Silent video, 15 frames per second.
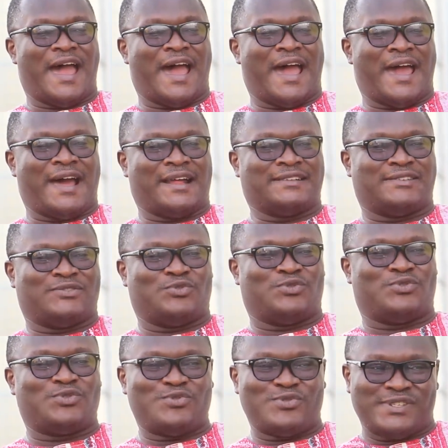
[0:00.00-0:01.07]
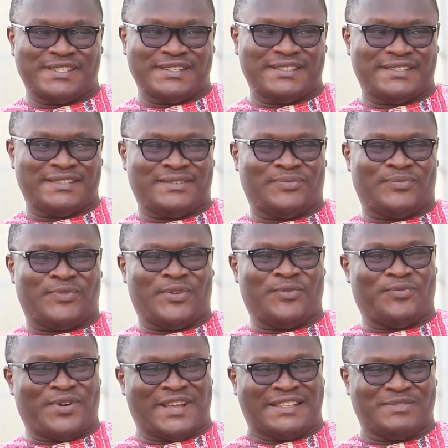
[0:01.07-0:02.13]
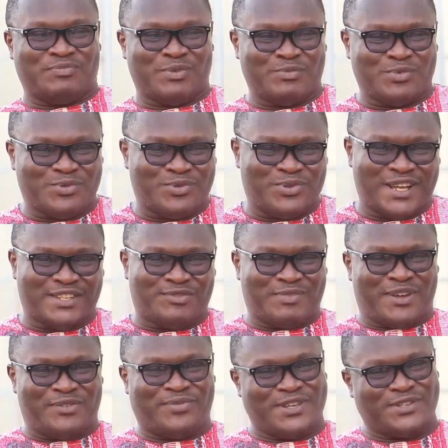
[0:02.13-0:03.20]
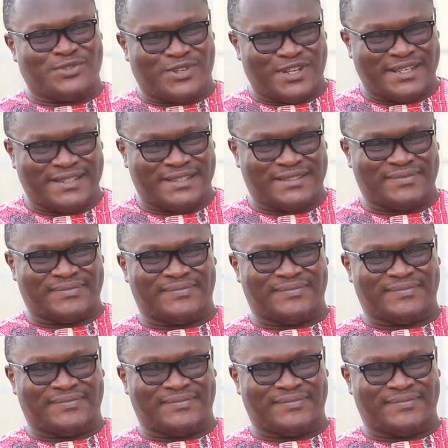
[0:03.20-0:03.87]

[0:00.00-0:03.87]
I had chosen Infantipim School as my first choice.